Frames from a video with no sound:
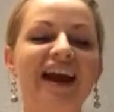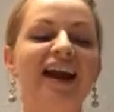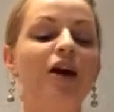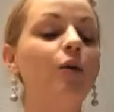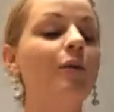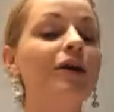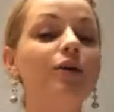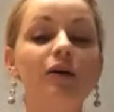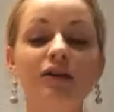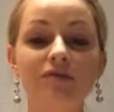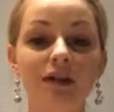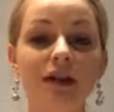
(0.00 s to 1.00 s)
And I hope I
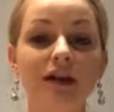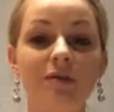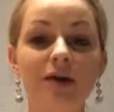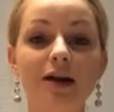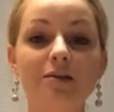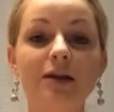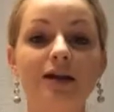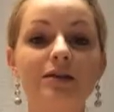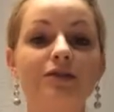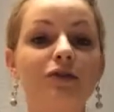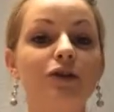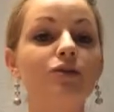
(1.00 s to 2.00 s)
don't offend anybody,
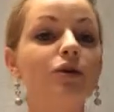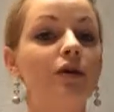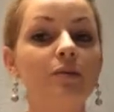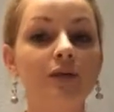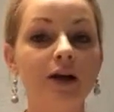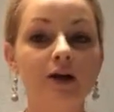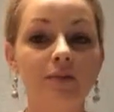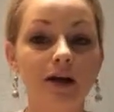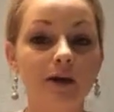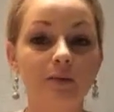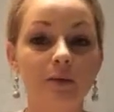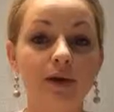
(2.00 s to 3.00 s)
because if you don't apply your
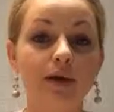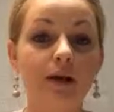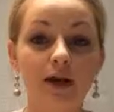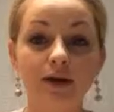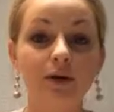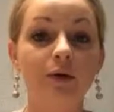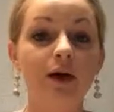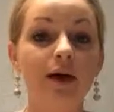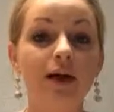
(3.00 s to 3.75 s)
makeup the way that I do,